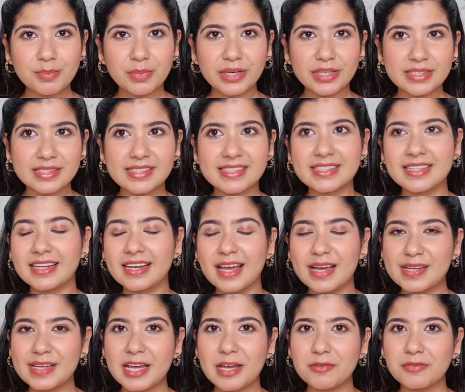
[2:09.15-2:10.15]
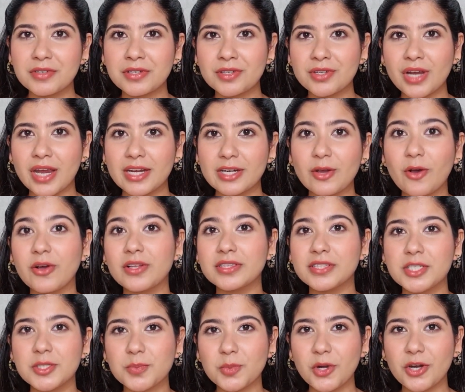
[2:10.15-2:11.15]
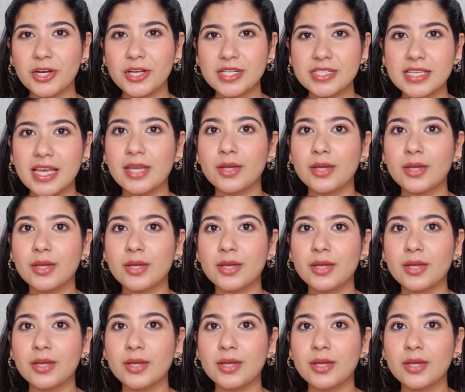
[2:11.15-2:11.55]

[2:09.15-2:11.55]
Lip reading: but still I haven't tried all these products.